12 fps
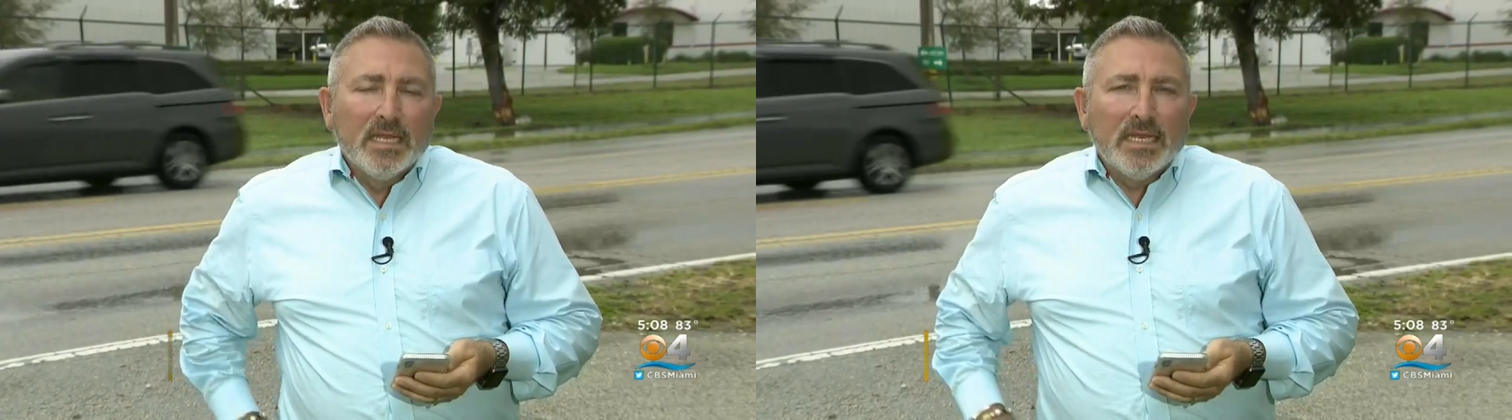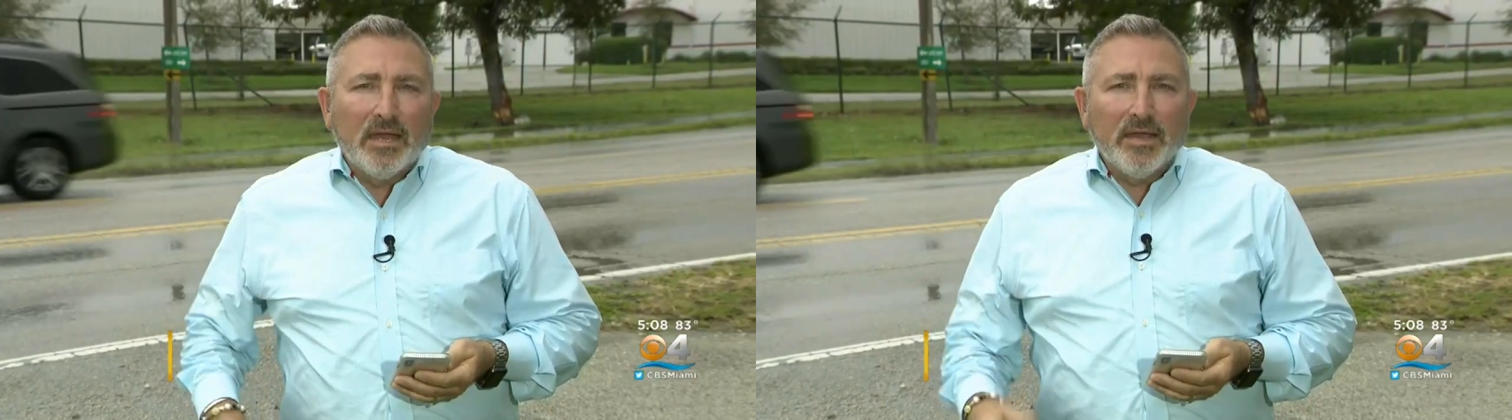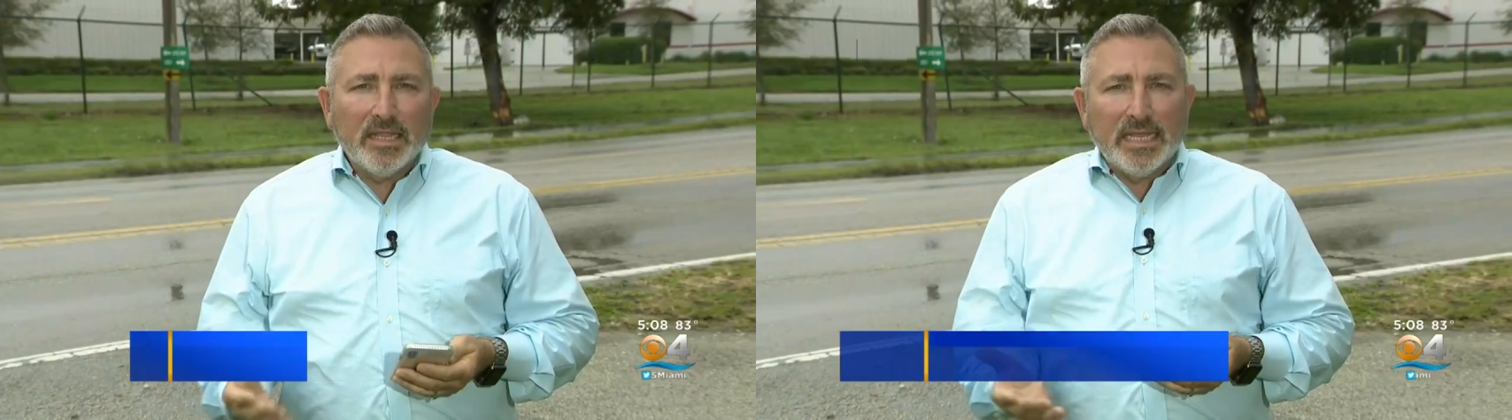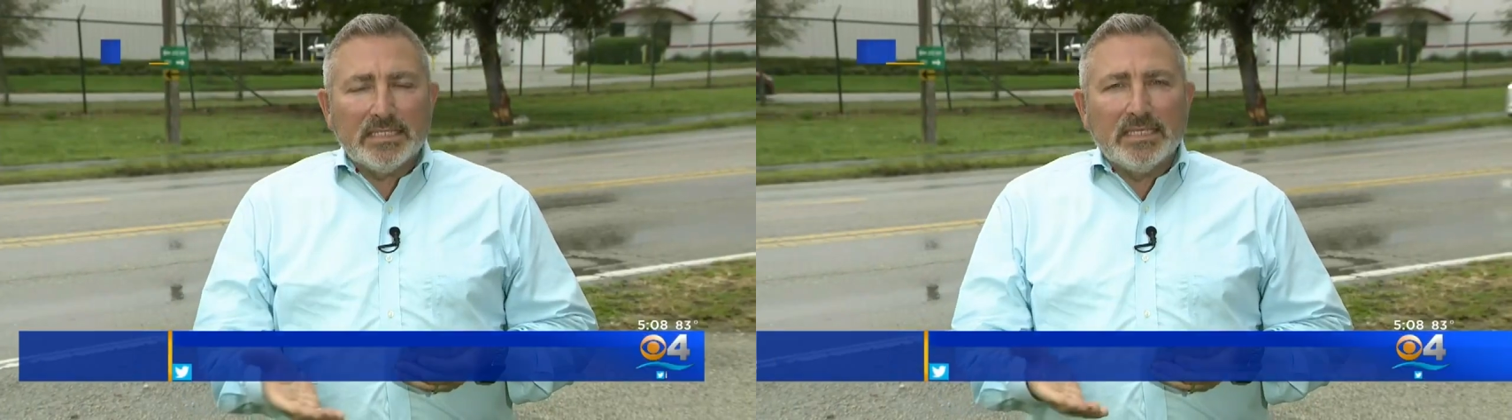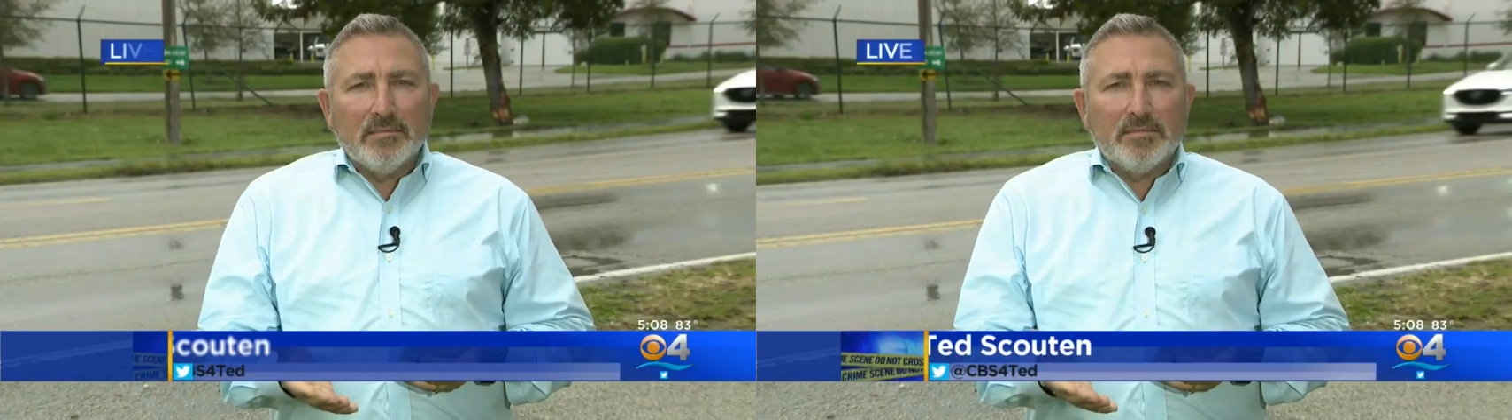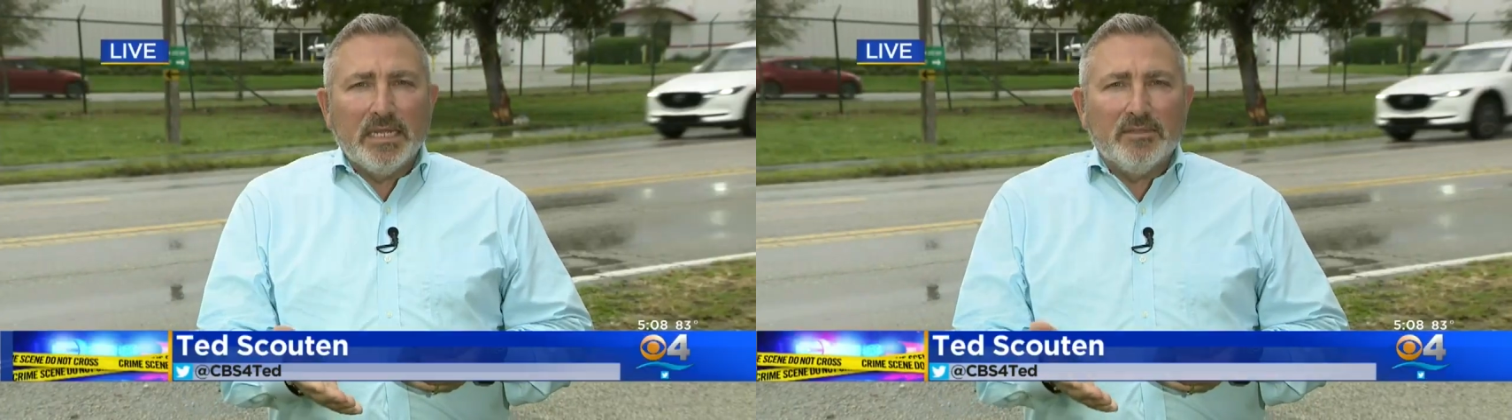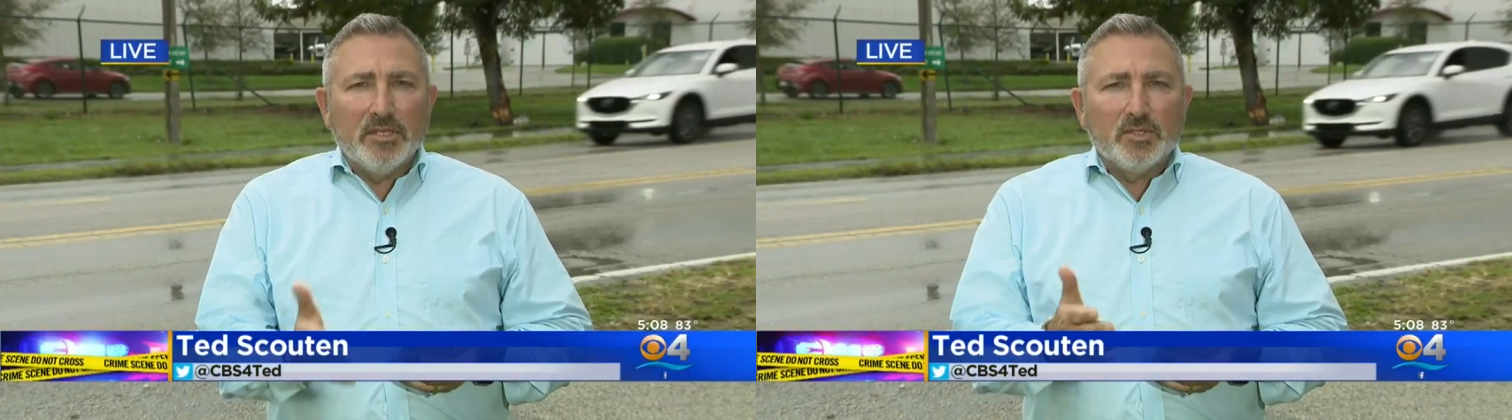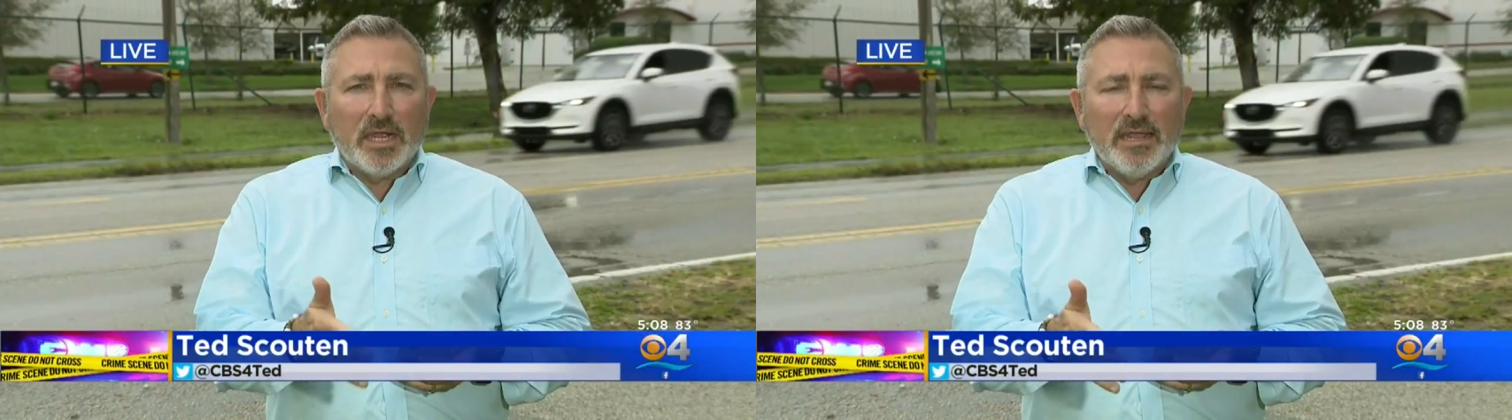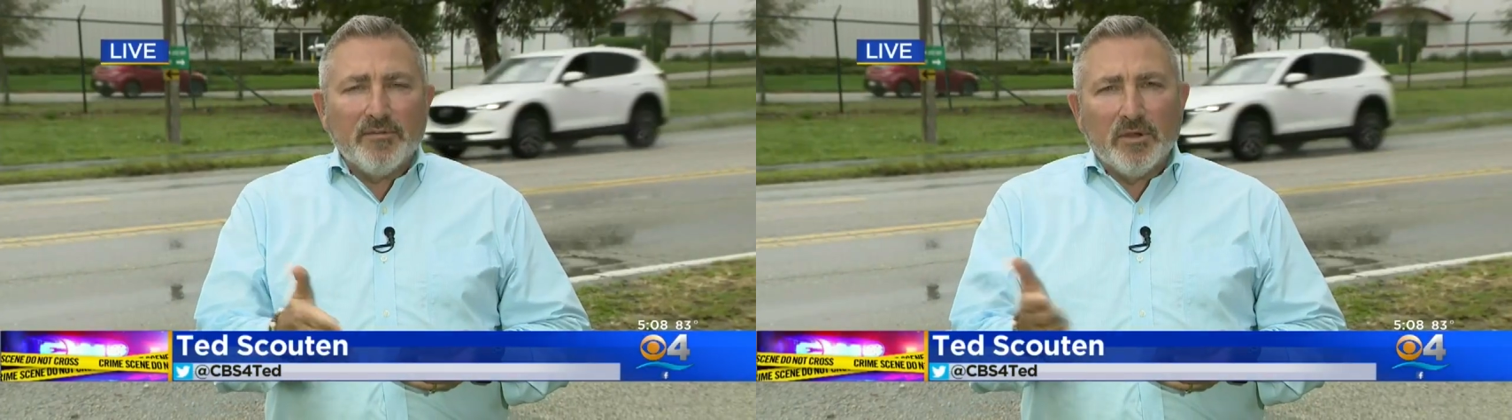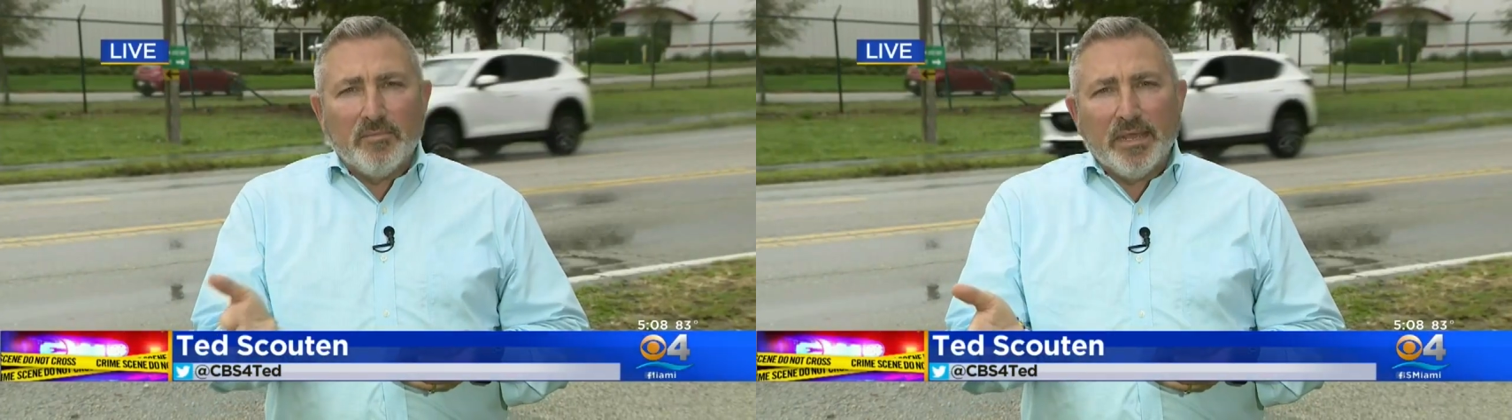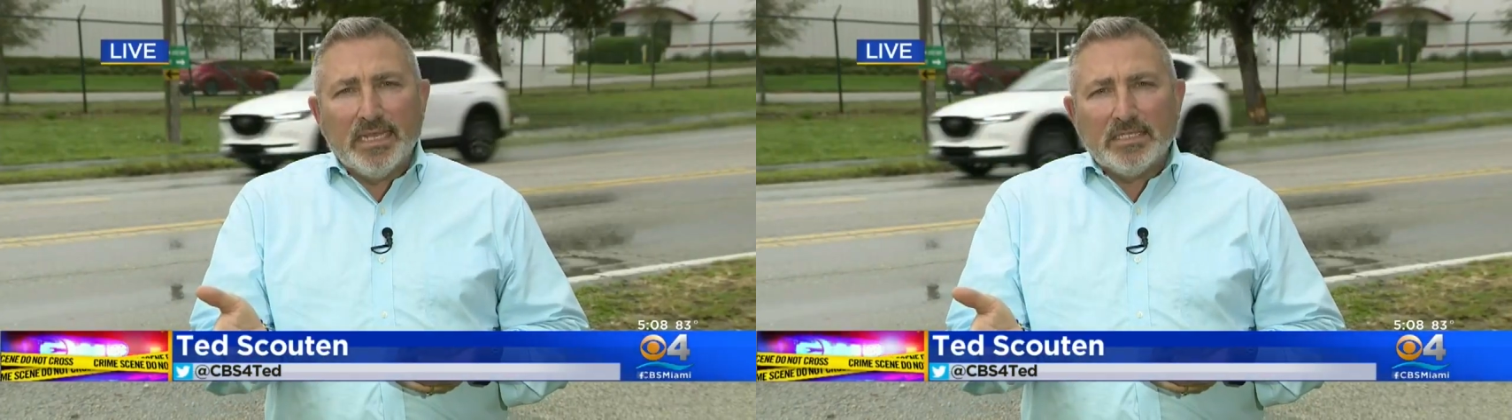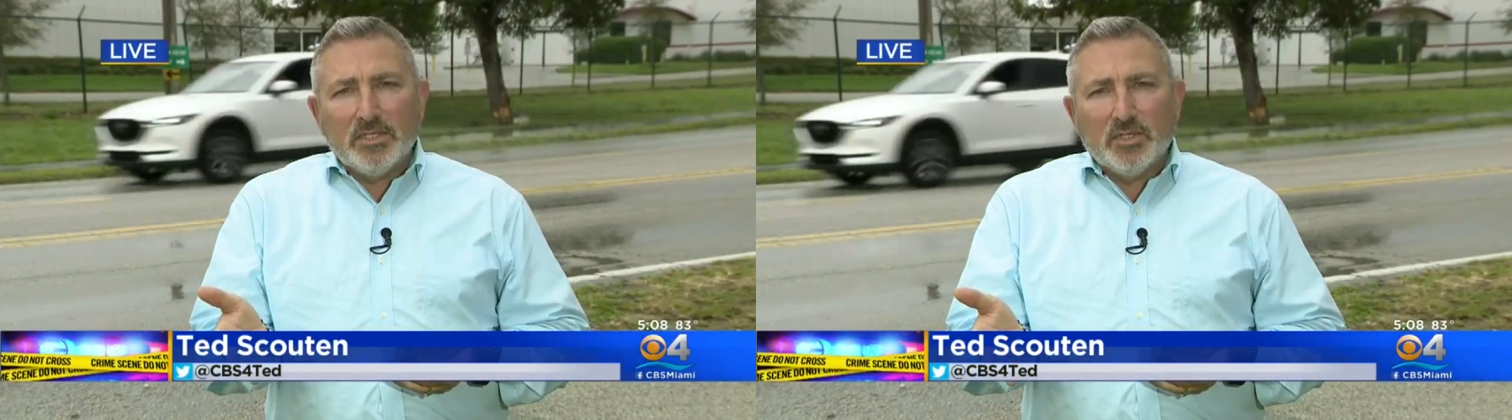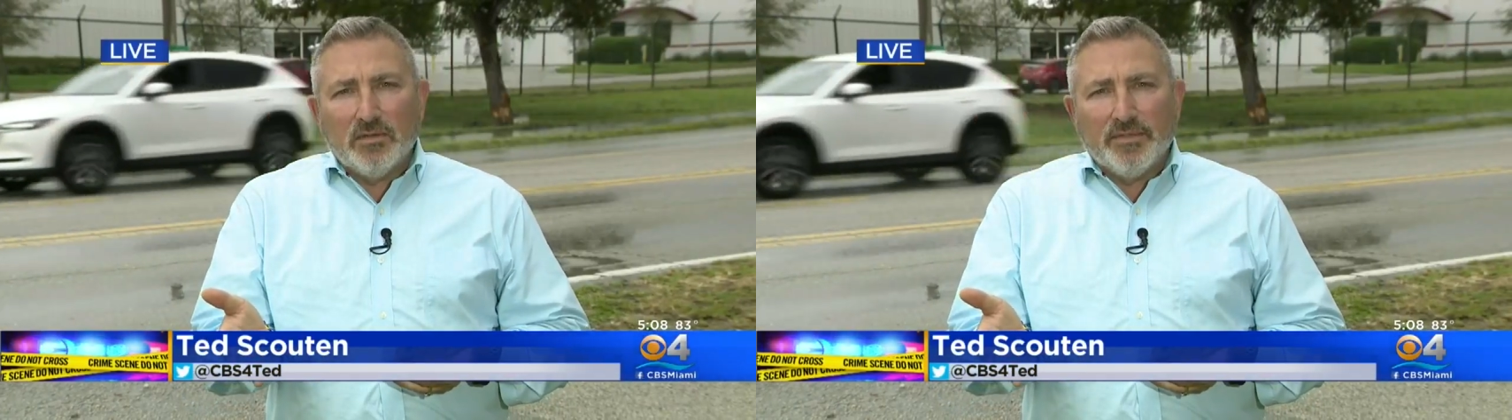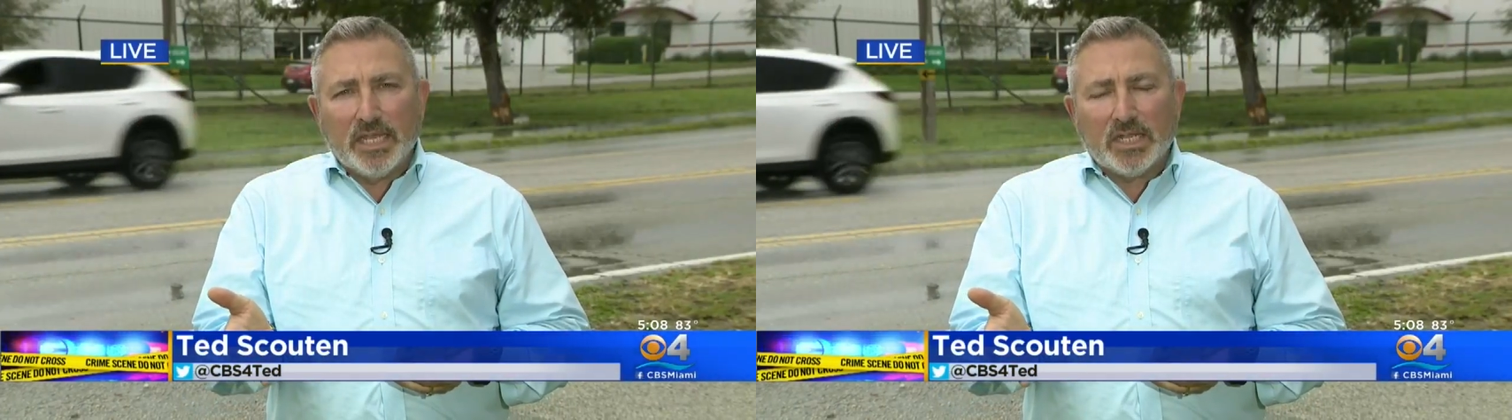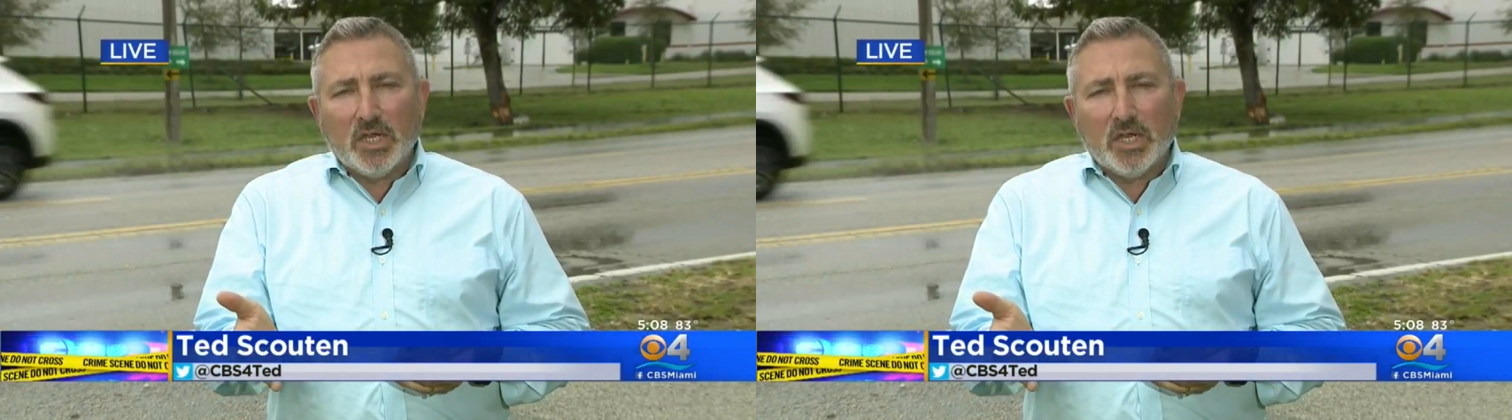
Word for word: Now, at last update, the driver and passenger of their